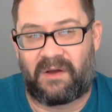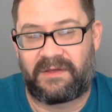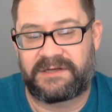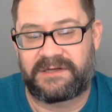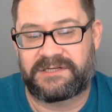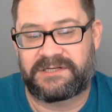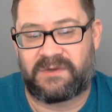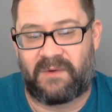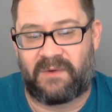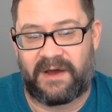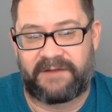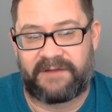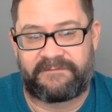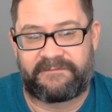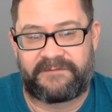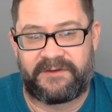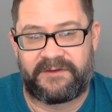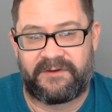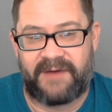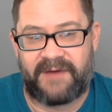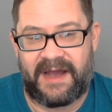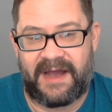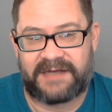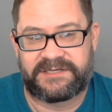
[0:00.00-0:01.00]
quite a
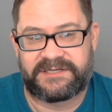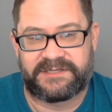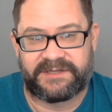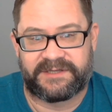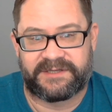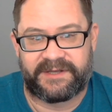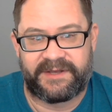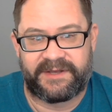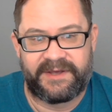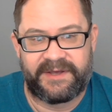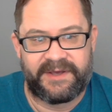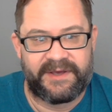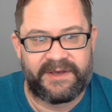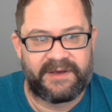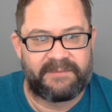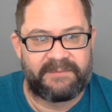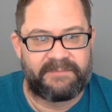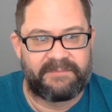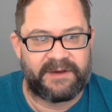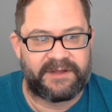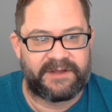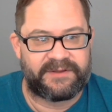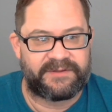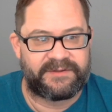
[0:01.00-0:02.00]
few actually.
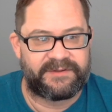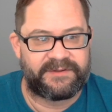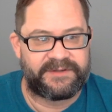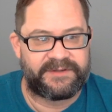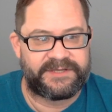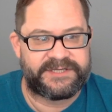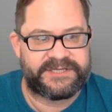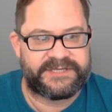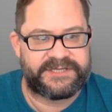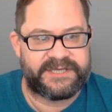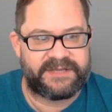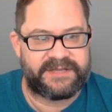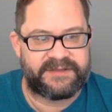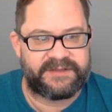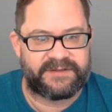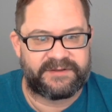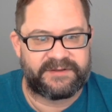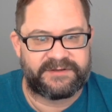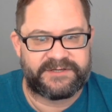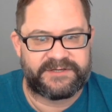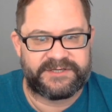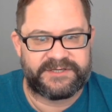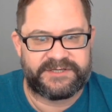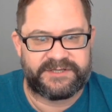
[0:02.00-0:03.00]
But you see
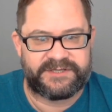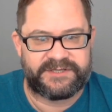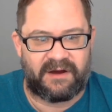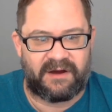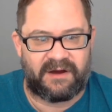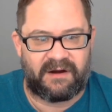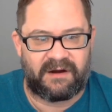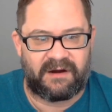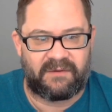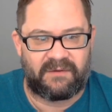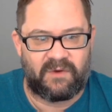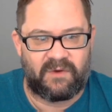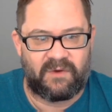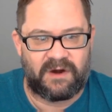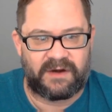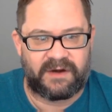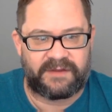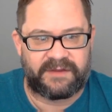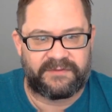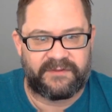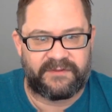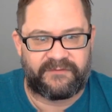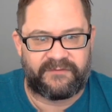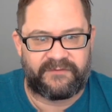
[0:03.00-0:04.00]
just the artwork
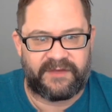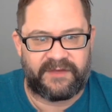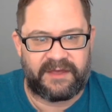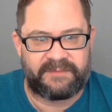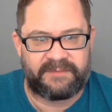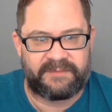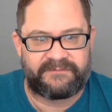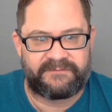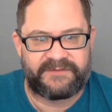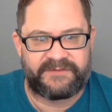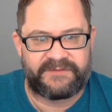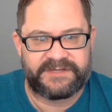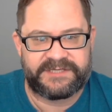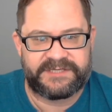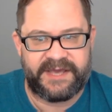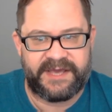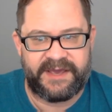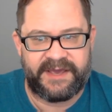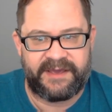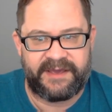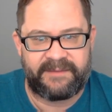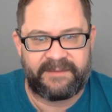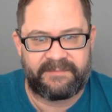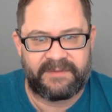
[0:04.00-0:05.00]
and the theme of this
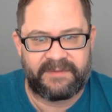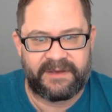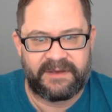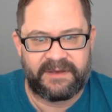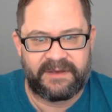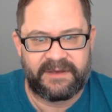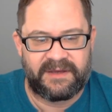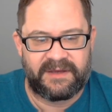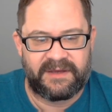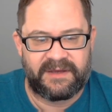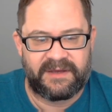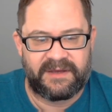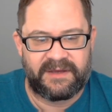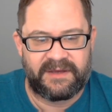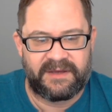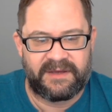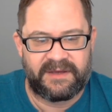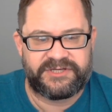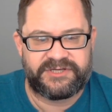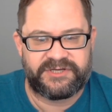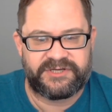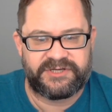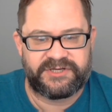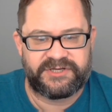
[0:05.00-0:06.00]
game. That
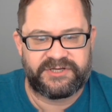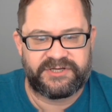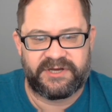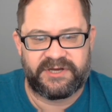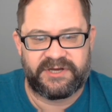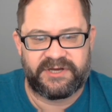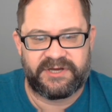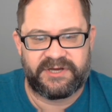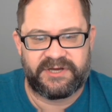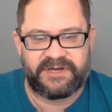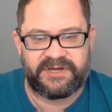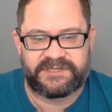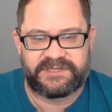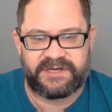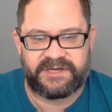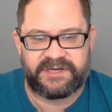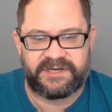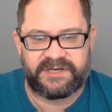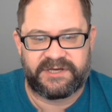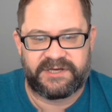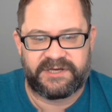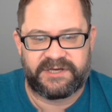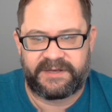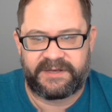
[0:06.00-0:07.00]
should show you it's going
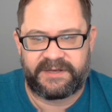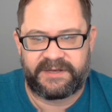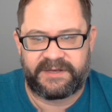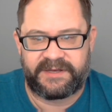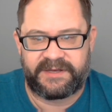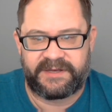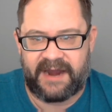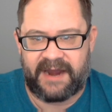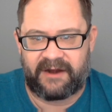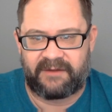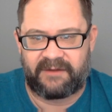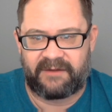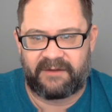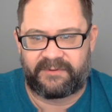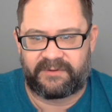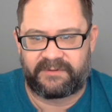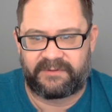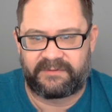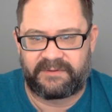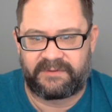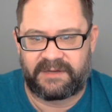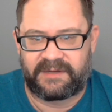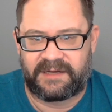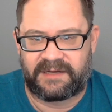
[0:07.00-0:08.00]
to be desirable.
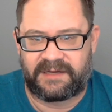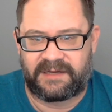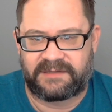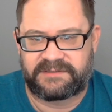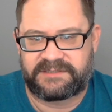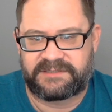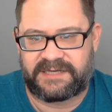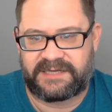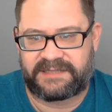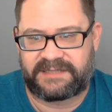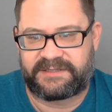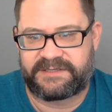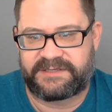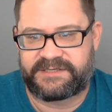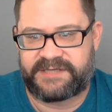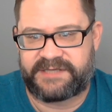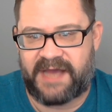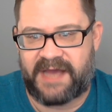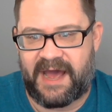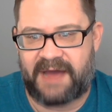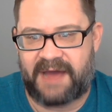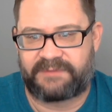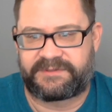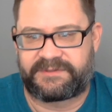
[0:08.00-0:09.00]
It's got this
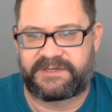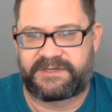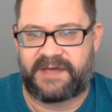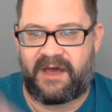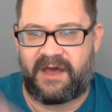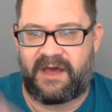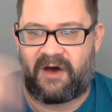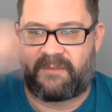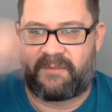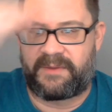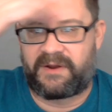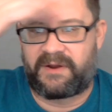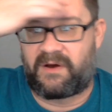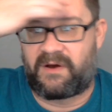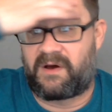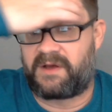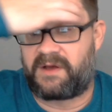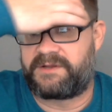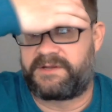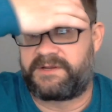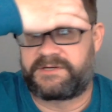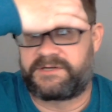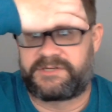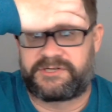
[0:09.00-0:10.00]
guy with the helmet
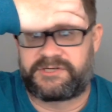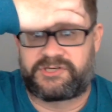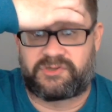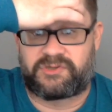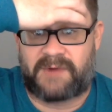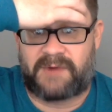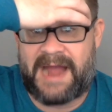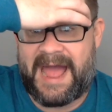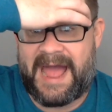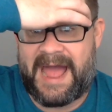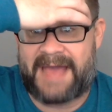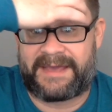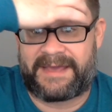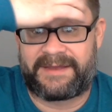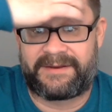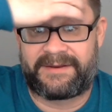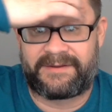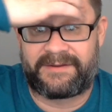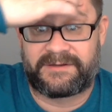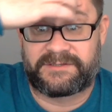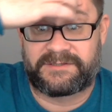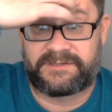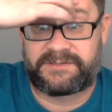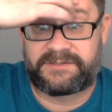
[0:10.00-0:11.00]
on. There's a dragon.
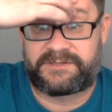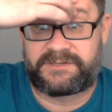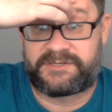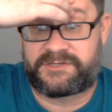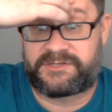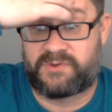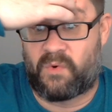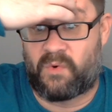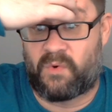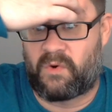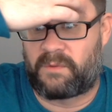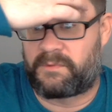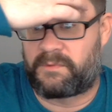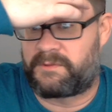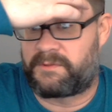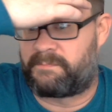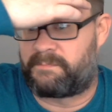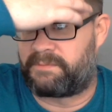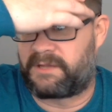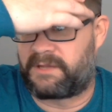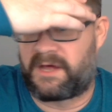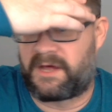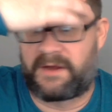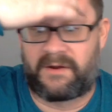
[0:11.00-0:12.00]
There's a sword with
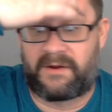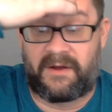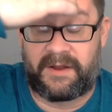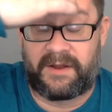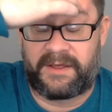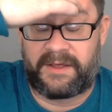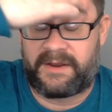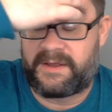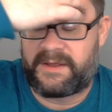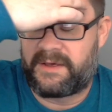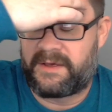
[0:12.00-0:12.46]
blood on it.